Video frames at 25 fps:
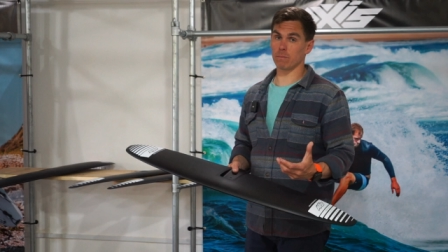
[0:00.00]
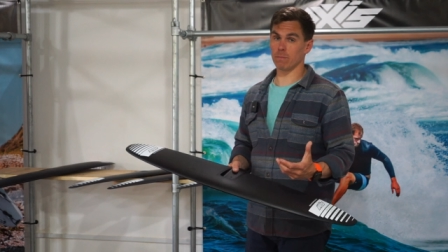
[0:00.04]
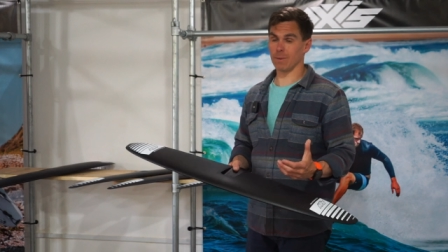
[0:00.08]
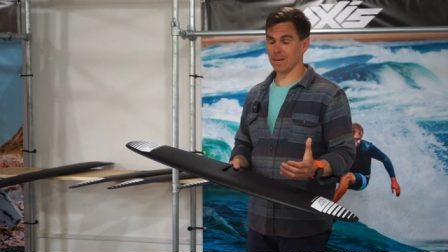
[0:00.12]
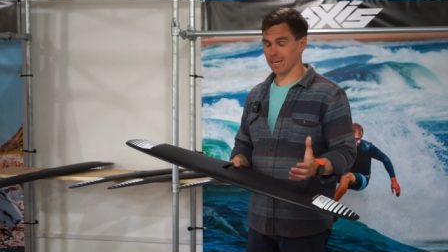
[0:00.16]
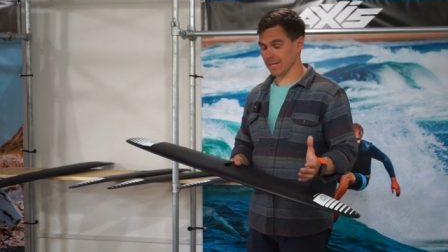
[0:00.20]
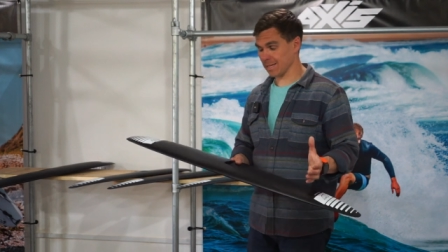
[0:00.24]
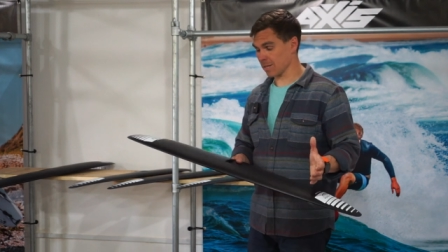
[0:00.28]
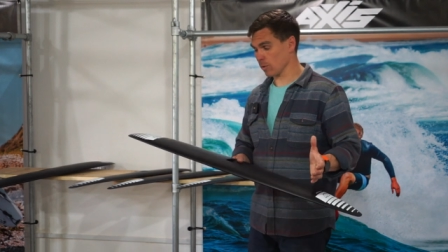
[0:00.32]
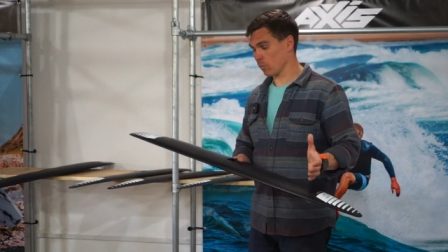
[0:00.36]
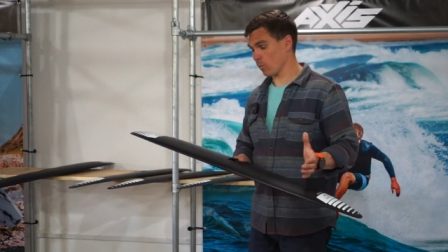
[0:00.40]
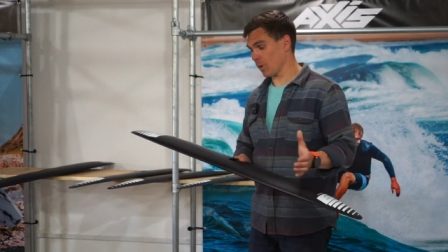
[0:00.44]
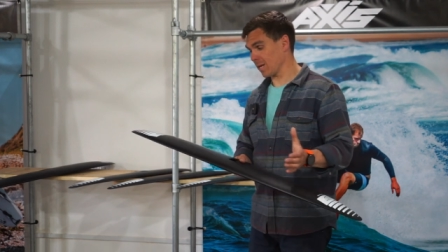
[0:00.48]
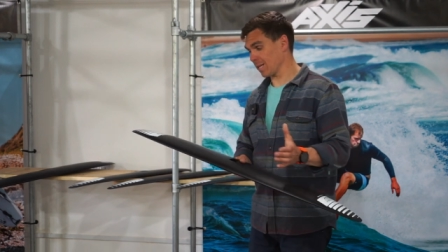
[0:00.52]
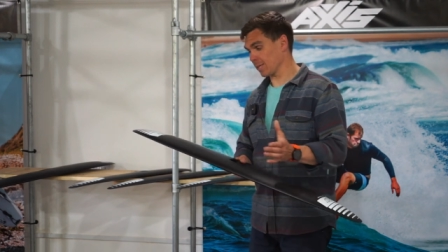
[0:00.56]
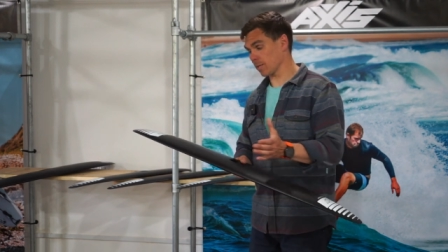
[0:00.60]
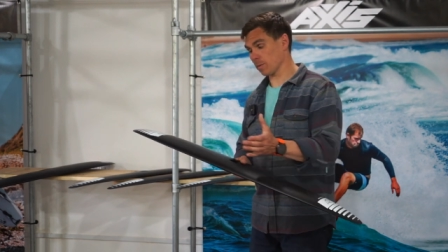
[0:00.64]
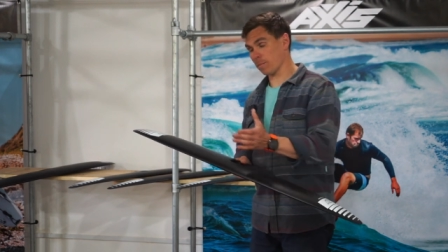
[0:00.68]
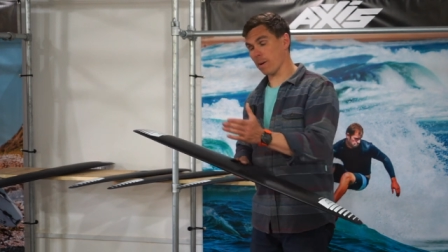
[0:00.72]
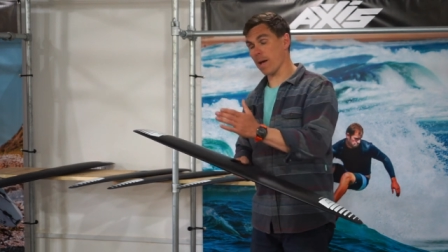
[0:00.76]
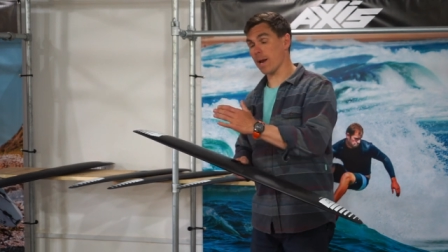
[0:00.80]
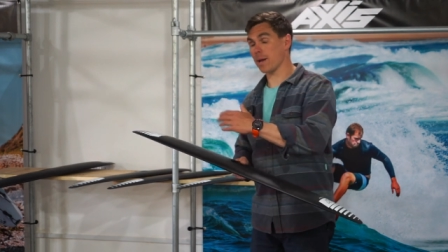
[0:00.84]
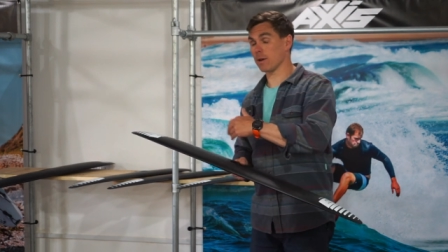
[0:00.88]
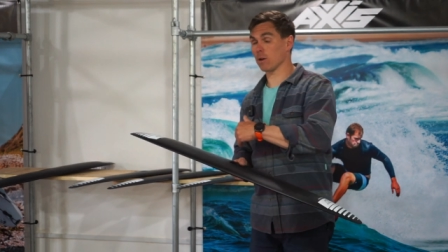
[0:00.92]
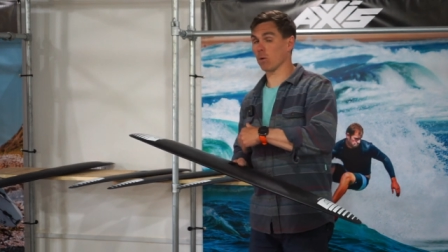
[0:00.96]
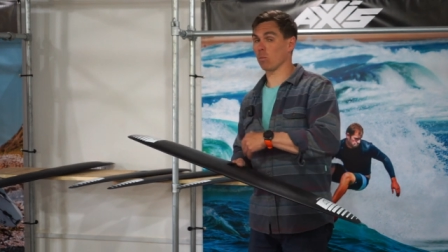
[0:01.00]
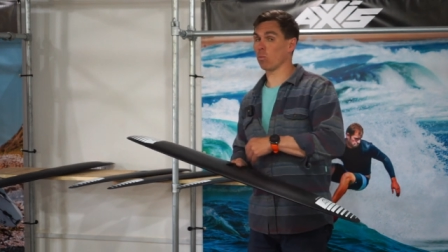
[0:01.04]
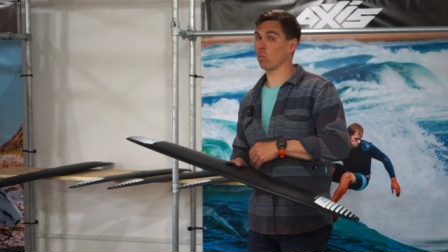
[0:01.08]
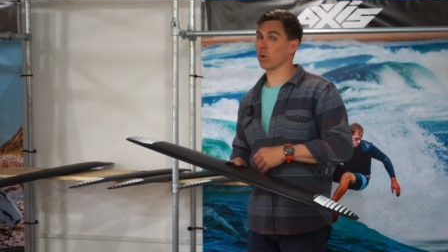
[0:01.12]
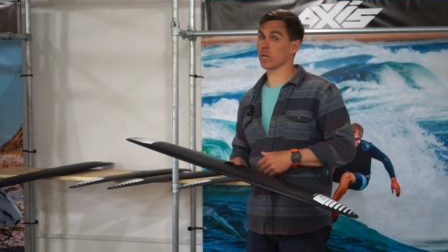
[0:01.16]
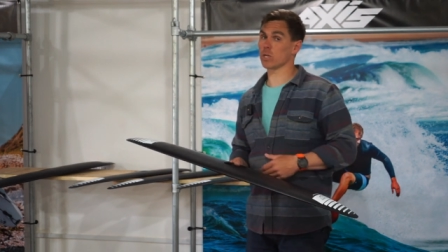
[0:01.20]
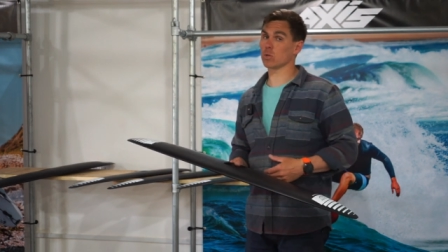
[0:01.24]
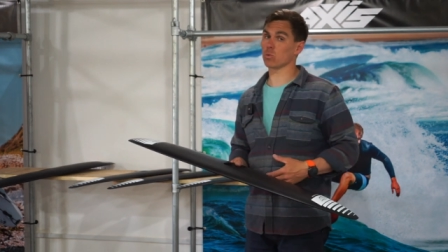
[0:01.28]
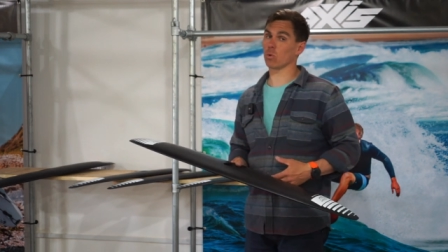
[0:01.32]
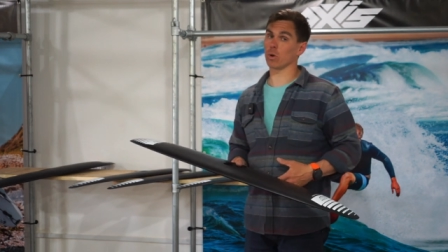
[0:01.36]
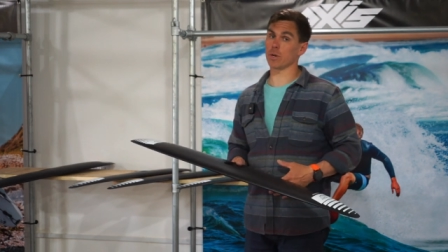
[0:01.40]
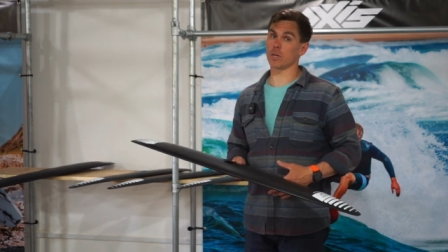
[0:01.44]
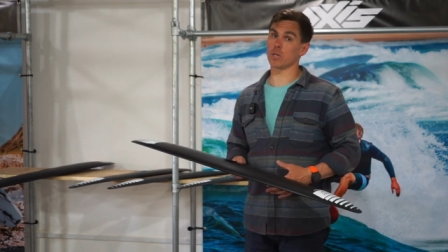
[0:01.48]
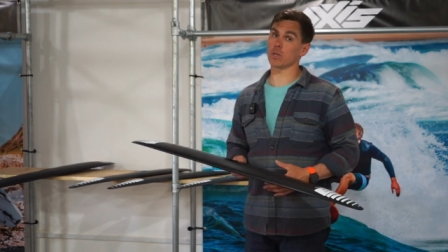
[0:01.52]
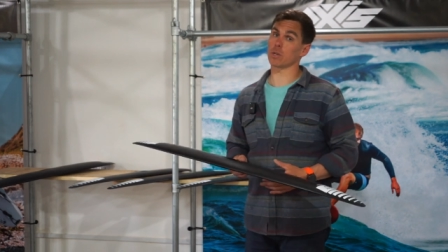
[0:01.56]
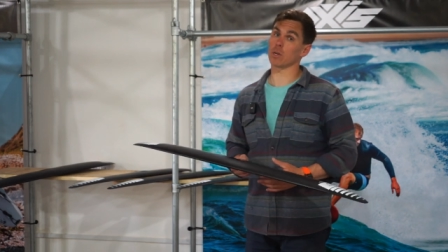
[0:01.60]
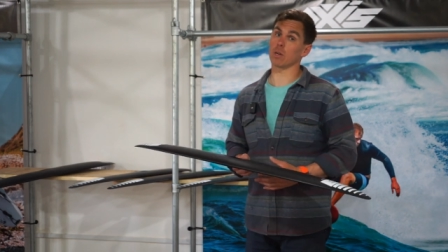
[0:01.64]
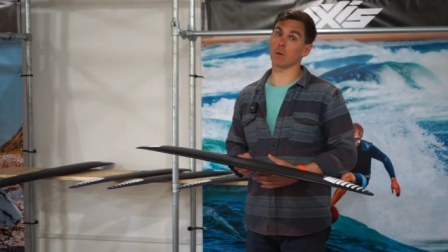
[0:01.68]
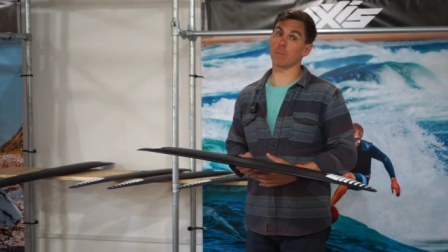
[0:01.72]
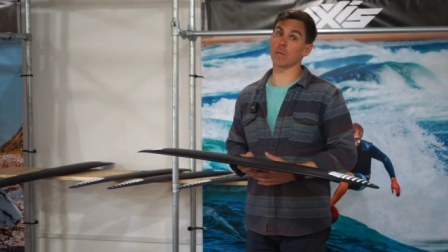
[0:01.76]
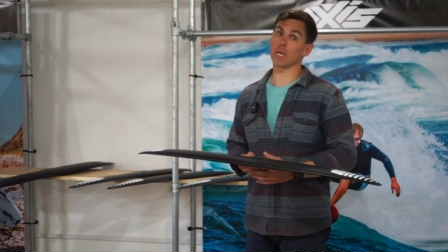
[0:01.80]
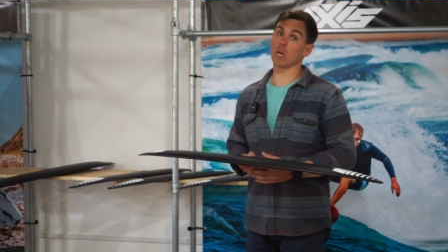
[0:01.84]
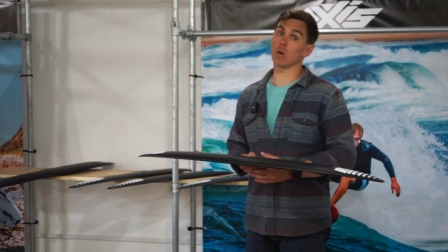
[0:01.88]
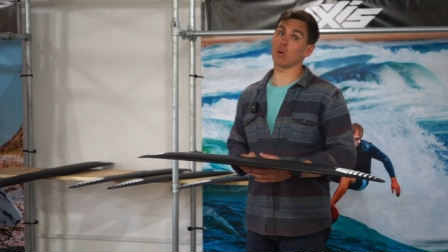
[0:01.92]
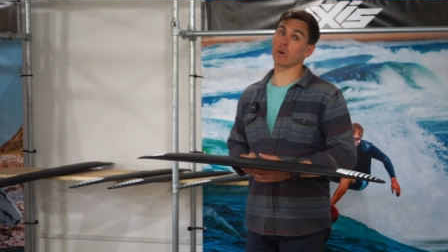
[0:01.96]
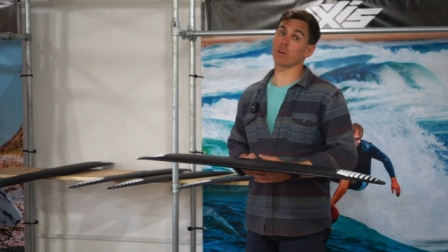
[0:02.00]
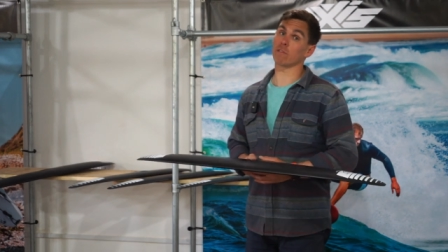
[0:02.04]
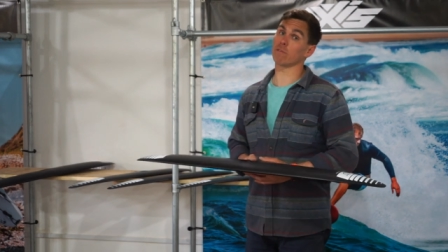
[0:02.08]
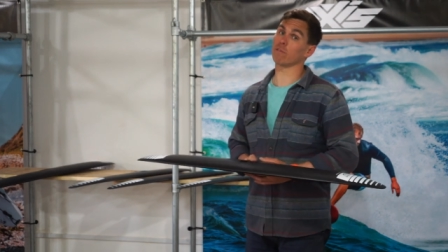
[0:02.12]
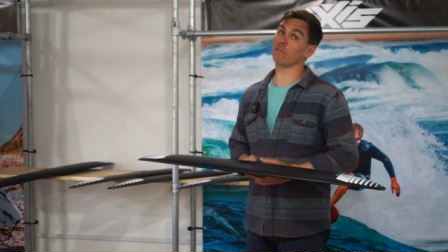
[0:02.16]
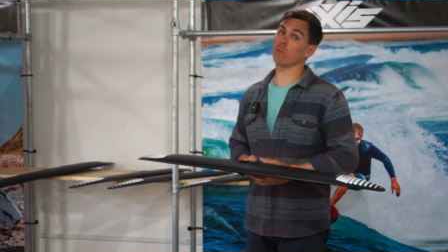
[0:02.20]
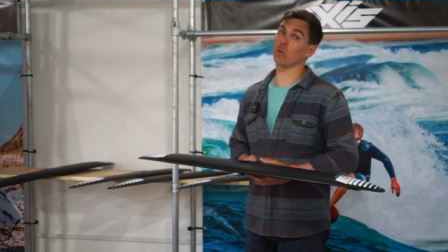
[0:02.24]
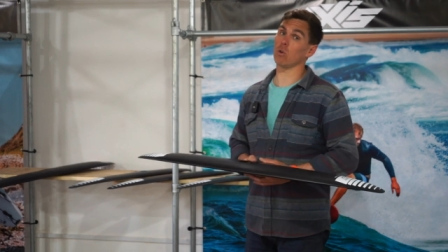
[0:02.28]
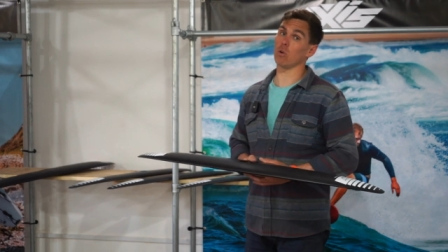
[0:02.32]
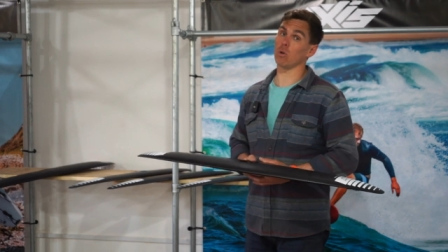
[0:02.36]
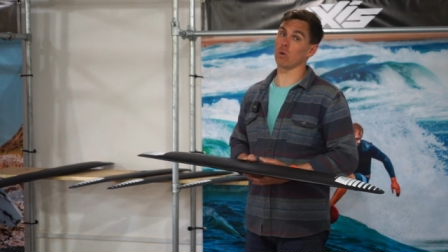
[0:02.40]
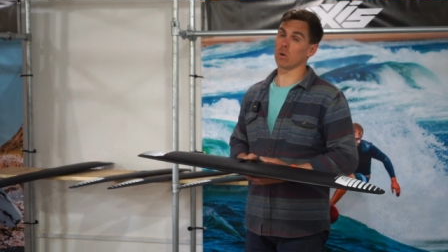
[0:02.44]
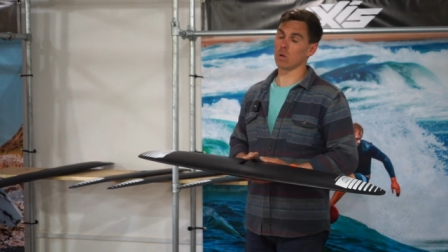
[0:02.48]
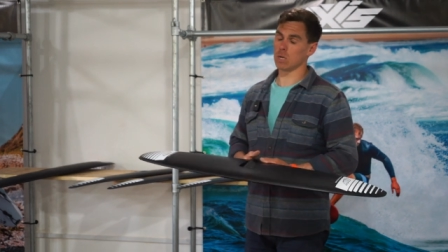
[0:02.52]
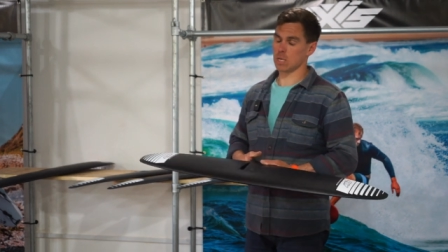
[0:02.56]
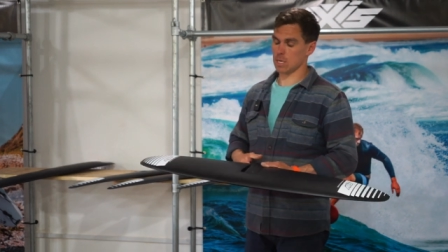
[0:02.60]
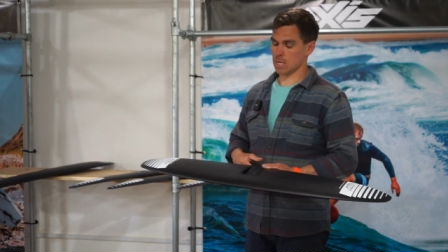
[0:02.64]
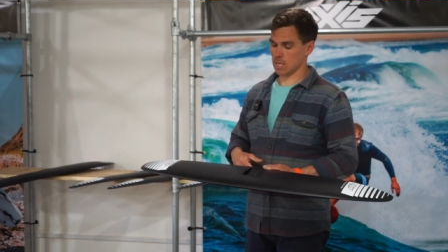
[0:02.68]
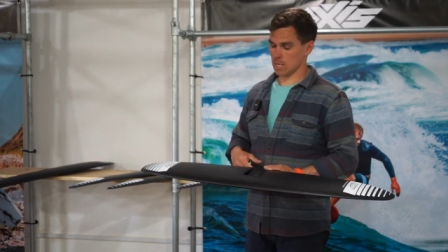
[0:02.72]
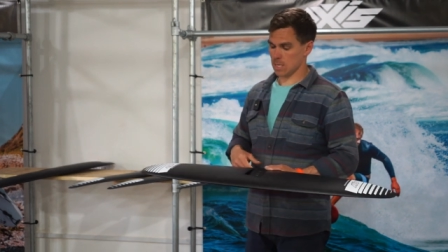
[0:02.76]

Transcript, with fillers: might well depend on which one you're going to be going for.